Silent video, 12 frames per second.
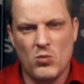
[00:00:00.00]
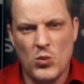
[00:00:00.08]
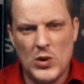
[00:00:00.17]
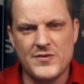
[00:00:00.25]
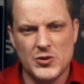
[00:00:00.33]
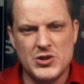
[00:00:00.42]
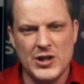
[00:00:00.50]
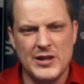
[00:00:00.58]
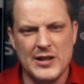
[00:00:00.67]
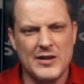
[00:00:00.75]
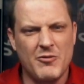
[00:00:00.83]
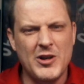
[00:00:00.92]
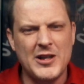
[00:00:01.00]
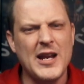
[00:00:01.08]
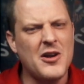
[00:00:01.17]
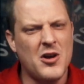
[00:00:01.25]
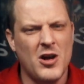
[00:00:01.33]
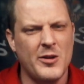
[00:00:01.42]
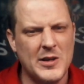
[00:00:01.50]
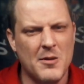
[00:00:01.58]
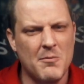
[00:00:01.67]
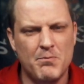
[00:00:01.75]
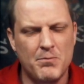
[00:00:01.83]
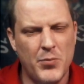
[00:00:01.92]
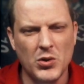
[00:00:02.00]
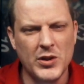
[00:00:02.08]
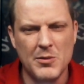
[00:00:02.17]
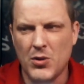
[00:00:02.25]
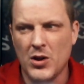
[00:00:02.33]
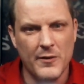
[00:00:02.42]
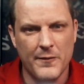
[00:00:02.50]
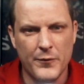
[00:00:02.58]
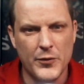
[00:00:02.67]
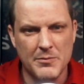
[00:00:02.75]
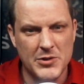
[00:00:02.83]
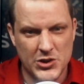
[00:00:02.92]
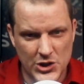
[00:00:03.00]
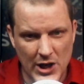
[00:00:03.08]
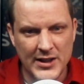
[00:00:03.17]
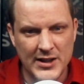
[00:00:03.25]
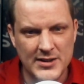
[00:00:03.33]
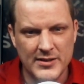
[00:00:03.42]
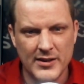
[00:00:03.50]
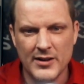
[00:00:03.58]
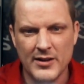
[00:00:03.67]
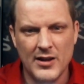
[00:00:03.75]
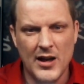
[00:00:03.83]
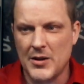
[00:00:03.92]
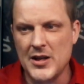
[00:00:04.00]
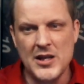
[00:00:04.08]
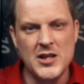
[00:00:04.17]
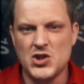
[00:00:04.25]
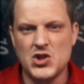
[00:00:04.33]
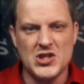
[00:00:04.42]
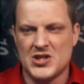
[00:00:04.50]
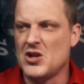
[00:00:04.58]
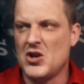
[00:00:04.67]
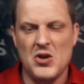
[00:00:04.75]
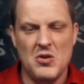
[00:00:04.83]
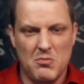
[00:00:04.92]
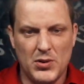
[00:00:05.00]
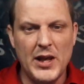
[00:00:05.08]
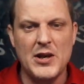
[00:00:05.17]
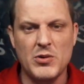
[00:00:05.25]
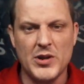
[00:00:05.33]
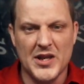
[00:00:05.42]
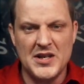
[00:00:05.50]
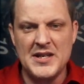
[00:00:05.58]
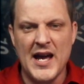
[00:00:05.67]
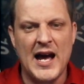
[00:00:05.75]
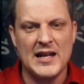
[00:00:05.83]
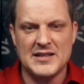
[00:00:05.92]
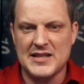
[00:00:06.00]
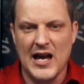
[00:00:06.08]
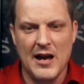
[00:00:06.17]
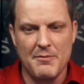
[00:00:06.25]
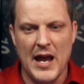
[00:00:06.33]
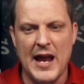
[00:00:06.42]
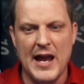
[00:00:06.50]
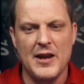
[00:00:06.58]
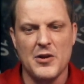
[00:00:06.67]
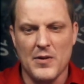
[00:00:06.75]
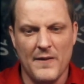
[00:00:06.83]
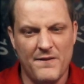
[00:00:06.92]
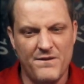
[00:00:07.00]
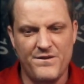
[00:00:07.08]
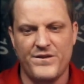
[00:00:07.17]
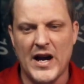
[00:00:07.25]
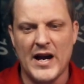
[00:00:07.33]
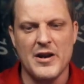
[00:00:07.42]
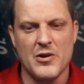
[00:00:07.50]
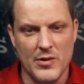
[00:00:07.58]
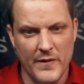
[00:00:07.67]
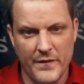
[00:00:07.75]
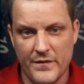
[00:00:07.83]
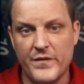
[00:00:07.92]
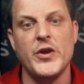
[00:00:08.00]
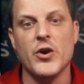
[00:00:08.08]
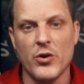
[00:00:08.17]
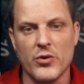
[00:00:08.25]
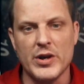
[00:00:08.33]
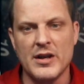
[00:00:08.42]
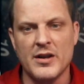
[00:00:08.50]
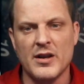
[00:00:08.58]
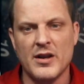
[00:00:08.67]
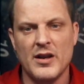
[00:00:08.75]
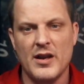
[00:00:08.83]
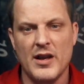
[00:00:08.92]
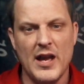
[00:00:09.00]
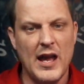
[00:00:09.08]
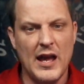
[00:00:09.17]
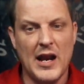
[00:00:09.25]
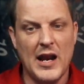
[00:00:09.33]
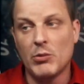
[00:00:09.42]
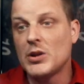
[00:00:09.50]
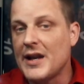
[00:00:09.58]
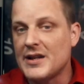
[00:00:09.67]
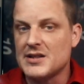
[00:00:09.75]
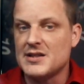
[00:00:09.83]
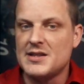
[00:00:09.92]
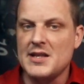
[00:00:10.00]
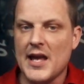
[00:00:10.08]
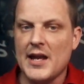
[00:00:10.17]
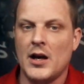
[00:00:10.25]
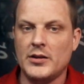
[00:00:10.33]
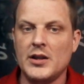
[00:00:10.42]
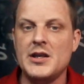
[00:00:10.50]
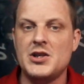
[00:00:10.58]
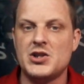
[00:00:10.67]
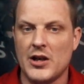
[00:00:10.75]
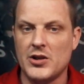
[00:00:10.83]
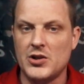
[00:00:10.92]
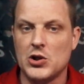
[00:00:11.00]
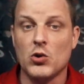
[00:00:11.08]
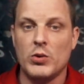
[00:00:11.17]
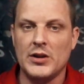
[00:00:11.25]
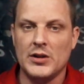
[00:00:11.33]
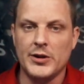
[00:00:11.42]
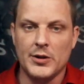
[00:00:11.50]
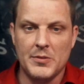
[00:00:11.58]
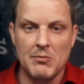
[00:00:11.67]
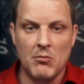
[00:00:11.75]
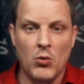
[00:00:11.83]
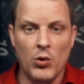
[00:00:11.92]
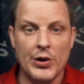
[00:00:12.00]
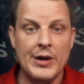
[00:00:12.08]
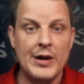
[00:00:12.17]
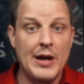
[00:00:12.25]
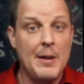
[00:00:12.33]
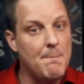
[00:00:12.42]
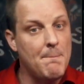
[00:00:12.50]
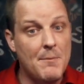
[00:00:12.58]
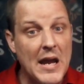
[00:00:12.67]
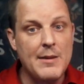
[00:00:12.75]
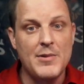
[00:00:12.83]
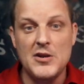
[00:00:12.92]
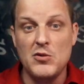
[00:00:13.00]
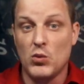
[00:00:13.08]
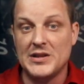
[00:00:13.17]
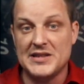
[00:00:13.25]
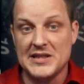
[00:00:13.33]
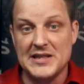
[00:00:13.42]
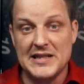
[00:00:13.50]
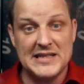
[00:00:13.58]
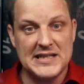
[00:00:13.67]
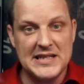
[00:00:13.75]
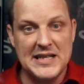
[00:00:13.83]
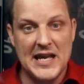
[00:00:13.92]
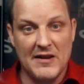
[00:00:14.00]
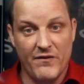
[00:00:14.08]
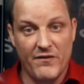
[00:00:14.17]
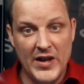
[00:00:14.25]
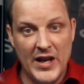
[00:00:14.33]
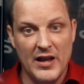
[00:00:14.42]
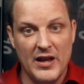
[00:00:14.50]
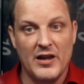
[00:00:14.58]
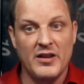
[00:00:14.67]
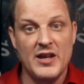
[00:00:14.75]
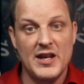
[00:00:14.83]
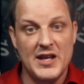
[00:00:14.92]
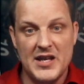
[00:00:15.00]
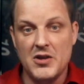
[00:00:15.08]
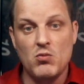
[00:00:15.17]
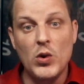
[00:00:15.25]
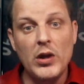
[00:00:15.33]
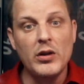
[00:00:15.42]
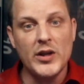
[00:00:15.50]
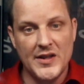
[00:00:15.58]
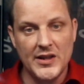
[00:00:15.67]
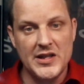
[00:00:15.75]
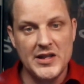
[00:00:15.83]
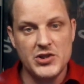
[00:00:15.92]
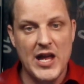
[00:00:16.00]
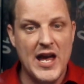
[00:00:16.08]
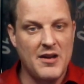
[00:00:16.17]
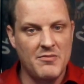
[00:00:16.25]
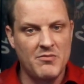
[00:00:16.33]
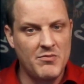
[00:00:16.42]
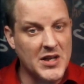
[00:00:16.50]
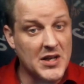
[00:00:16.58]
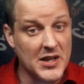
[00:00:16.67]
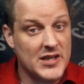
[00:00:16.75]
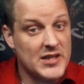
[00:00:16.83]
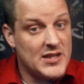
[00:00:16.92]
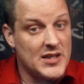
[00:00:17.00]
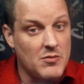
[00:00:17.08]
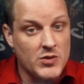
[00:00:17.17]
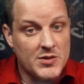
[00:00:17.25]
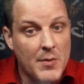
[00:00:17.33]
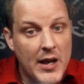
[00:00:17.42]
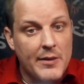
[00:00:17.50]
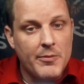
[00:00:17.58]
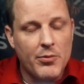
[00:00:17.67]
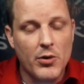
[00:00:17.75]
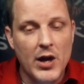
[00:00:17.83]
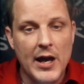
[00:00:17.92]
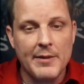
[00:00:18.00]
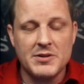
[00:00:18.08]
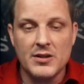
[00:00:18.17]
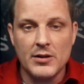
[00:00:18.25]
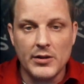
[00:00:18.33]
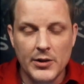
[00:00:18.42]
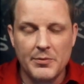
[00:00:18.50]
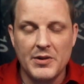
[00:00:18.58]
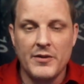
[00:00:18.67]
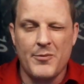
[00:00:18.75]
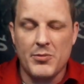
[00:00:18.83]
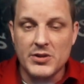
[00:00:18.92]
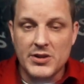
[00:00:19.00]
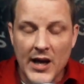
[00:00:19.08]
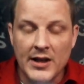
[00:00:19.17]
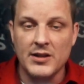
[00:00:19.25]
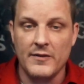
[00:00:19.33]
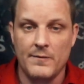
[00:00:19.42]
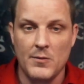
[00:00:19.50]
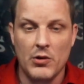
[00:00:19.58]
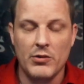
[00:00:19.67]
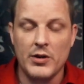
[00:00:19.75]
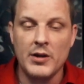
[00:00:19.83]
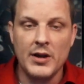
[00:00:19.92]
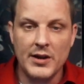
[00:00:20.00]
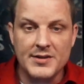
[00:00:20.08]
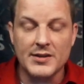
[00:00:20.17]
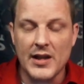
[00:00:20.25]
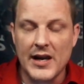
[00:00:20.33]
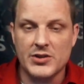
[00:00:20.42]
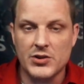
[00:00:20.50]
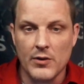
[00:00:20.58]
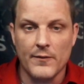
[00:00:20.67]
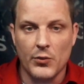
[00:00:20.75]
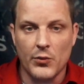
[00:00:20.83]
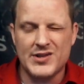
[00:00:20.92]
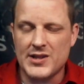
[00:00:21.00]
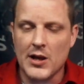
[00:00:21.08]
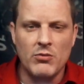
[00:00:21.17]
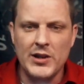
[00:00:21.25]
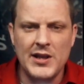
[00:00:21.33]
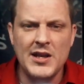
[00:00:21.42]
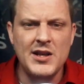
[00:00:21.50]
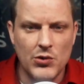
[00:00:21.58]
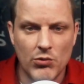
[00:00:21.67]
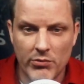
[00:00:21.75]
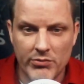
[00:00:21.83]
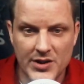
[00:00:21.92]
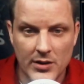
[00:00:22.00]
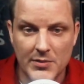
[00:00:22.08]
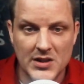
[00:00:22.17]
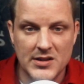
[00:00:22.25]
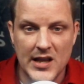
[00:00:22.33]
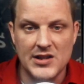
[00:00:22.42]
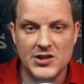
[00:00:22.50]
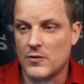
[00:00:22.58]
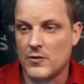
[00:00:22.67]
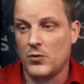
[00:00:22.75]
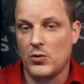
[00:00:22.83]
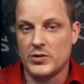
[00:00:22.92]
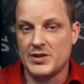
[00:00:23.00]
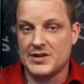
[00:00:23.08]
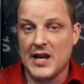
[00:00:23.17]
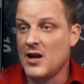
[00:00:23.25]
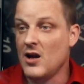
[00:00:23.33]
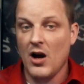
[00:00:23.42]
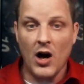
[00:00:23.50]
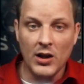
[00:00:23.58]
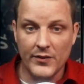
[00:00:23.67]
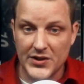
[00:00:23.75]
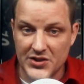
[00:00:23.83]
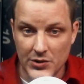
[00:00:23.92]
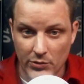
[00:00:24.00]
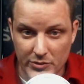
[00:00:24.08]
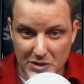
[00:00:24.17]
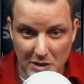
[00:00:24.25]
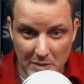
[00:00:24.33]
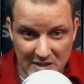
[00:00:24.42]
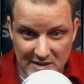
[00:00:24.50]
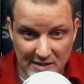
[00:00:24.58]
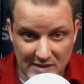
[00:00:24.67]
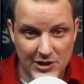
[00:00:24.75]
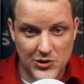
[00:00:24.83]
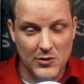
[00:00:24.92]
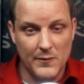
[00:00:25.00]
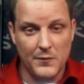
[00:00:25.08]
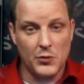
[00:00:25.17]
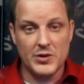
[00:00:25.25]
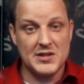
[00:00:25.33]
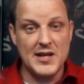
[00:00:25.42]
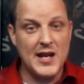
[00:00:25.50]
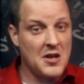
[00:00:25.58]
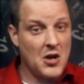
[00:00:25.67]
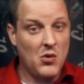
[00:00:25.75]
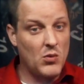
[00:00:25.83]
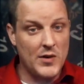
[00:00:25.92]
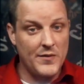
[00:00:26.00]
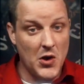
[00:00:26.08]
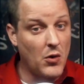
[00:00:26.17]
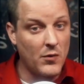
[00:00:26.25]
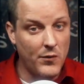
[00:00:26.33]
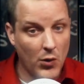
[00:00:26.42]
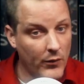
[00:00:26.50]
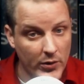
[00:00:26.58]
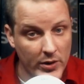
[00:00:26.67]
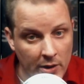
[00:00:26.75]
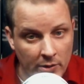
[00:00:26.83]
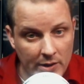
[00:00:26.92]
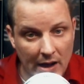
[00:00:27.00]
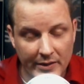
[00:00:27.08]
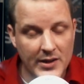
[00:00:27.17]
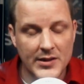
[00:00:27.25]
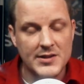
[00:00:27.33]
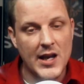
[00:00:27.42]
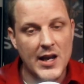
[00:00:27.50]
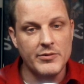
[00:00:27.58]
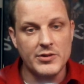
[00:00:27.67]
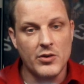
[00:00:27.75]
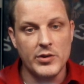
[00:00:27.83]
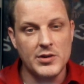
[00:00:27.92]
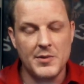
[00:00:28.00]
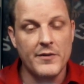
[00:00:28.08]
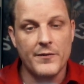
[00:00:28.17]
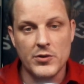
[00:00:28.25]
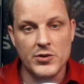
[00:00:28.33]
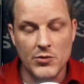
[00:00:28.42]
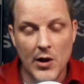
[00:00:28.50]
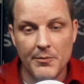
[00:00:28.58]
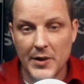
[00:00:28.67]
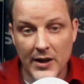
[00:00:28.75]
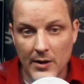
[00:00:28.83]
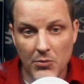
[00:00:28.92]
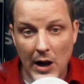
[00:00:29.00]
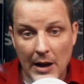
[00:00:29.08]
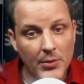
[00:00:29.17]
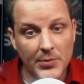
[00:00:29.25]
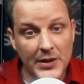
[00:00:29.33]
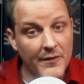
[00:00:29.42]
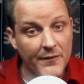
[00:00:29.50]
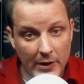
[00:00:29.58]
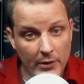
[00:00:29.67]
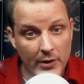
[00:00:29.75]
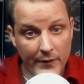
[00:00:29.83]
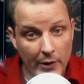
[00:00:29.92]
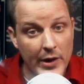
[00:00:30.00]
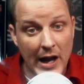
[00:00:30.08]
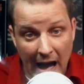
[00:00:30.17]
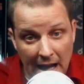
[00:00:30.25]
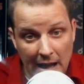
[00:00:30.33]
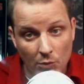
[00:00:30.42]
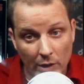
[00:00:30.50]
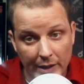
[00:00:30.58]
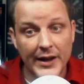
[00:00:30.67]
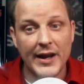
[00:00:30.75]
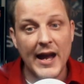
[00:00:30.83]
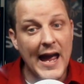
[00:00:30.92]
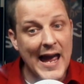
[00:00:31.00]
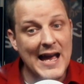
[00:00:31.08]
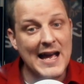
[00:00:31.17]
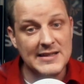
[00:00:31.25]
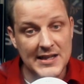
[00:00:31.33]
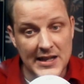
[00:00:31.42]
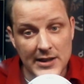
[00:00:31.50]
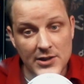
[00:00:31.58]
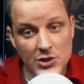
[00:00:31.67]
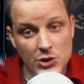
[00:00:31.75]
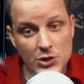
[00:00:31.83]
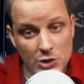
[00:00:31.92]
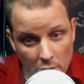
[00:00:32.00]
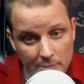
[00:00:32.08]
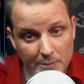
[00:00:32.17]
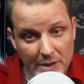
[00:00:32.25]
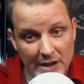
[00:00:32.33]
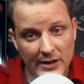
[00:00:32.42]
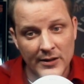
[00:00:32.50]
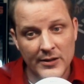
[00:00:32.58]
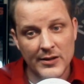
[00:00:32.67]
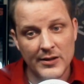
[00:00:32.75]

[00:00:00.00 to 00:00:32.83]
West Virginia, and what did I call him? Like a bowling ball of freaking machetes. I mean, he just played with a nonstop anger, a fire, a fury. And I would like to see that unleashed out of Derwin a little bit more. Maybe once he gets to the NFL, he will unleash that, because he was maybe perhaps in a little bit of a protective mode his last year at Florida State, when he knew it was going to be his last year at Florida State. All of us knew it was going to be his last year at Florida State. We've known for over a year now that this guy was going to be a first-round pick and probably a very, very high one, as he should be.